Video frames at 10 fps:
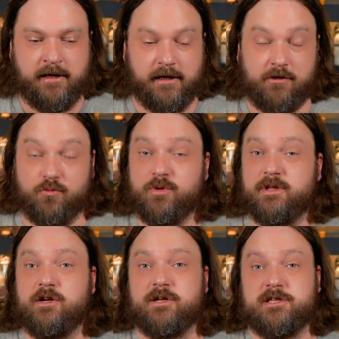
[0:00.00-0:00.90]
a
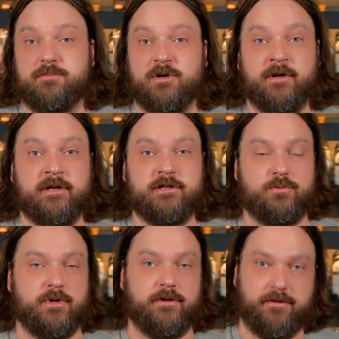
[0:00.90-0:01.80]
really good experience
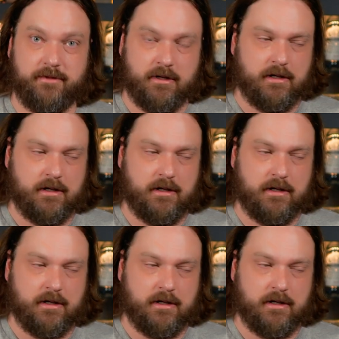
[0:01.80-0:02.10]
with,